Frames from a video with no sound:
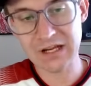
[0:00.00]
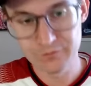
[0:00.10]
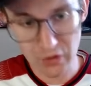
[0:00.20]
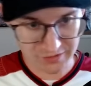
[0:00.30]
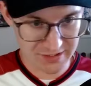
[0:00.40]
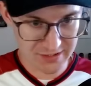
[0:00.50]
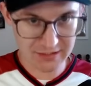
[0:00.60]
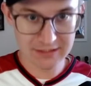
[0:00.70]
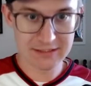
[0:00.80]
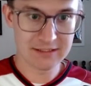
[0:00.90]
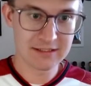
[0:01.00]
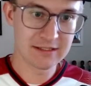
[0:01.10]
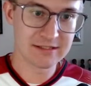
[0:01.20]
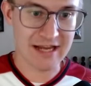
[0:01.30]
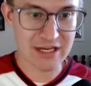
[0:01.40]
First,
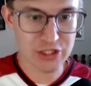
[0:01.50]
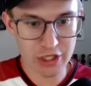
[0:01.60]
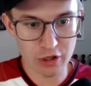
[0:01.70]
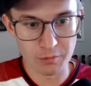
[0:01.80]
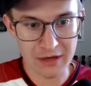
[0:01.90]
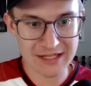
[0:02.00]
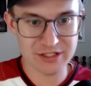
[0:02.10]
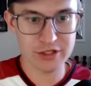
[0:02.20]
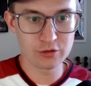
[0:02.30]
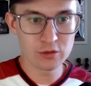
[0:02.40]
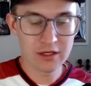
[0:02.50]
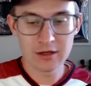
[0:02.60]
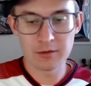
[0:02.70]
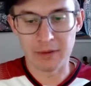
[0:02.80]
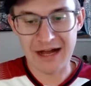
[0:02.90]
today's show brought to you
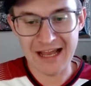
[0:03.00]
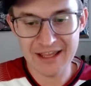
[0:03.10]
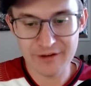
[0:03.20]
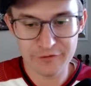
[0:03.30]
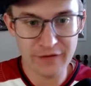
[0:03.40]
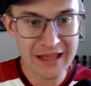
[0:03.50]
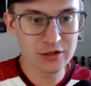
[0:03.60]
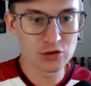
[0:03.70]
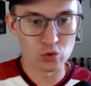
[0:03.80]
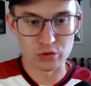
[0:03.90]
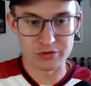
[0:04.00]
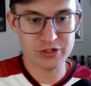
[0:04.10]
by FanDuel.